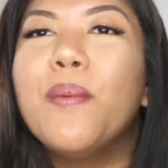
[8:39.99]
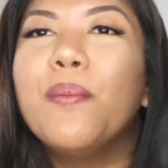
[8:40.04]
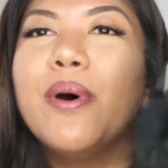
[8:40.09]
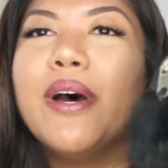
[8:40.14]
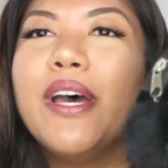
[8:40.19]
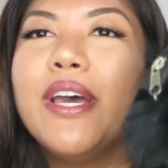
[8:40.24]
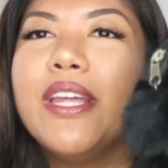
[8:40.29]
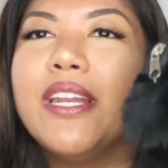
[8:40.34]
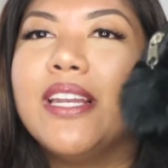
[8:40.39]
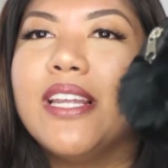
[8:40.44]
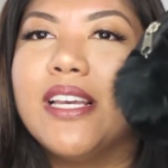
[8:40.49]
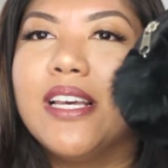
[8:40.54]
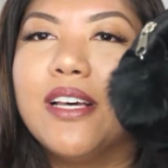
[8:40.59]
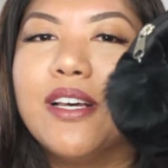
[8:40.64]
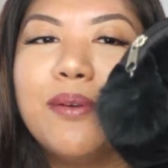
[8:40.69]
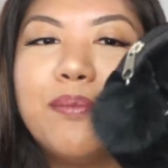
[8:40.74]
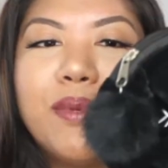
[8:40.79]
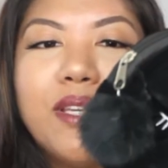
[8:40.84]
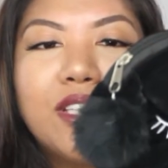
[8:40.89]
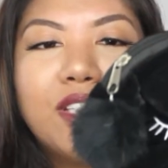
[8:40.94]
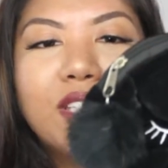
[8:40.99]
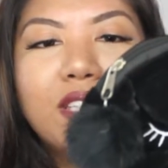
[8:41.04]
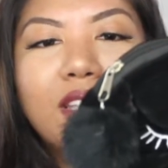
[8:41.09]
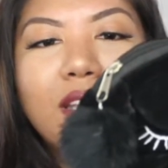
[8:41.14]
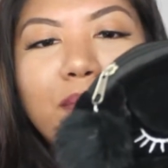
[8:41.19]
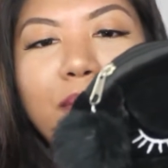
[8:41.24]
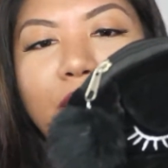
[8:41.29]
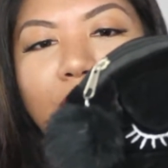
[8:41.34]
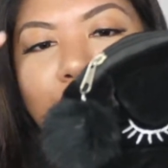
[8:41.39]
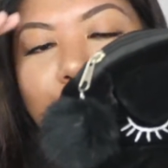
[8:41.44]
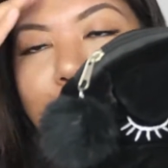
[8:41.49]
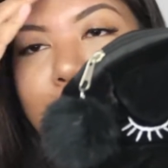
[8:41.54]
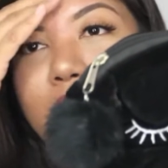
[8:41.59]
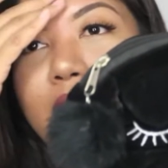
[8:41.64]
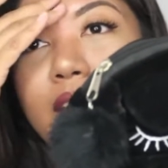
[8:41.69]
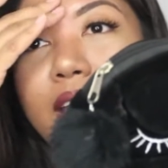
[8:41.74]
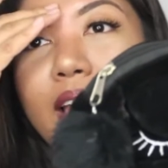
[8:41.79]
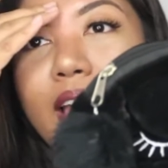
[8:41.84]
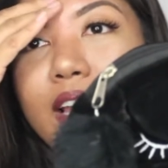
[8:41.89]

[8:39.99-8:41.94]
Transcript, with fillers: But it's just a makeup bag.